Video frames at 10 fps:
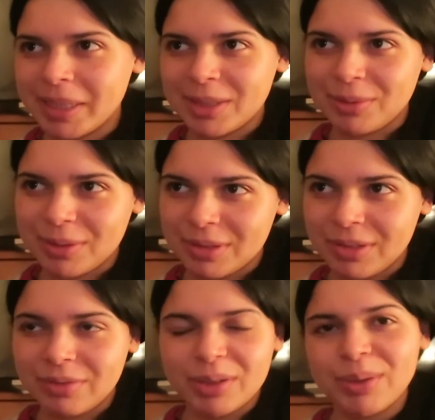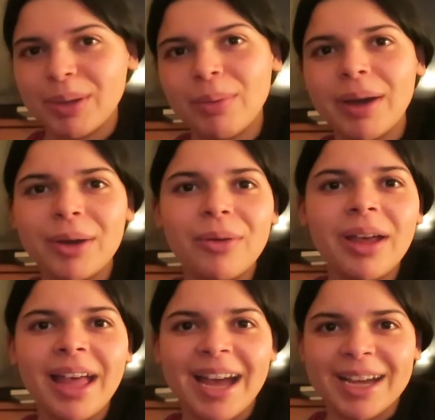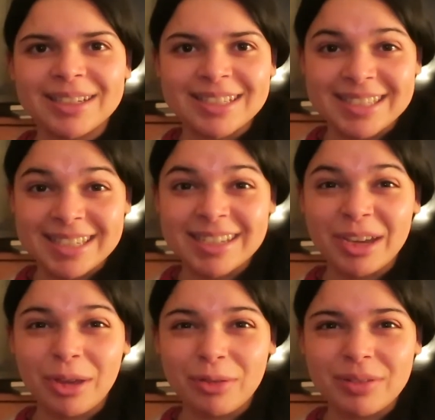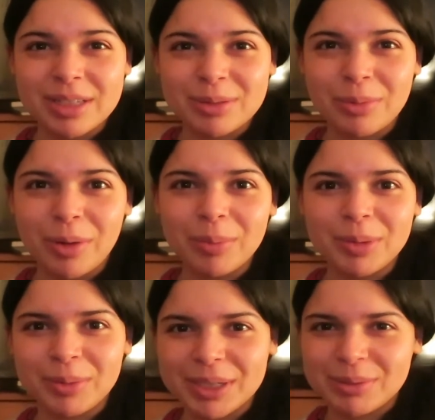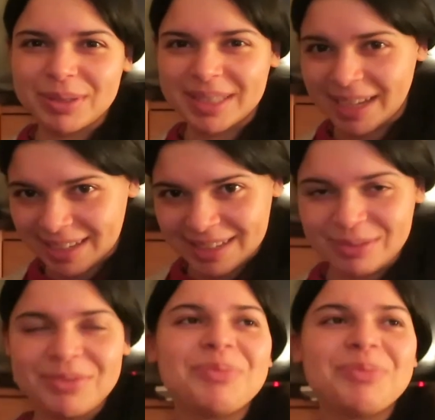That's what I was doing for quite a while, and I did a COVID swab, which was negative